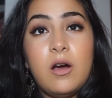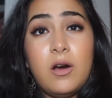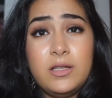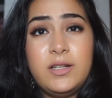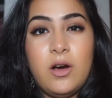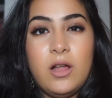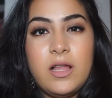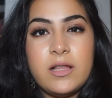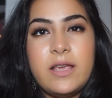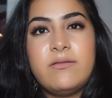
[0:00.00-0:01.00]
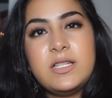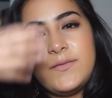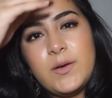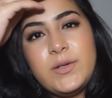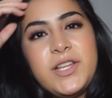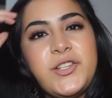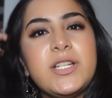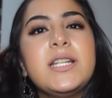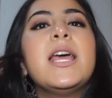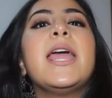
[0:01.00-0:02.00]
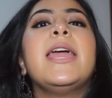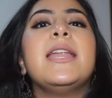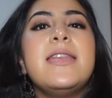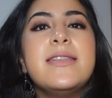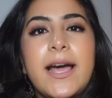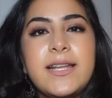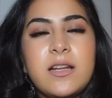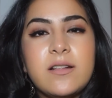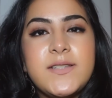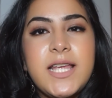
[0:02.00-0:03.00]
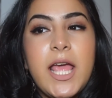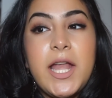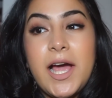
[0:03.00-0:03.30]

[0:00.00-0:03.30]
All in all, I'll give this foundation a 9 out of 10.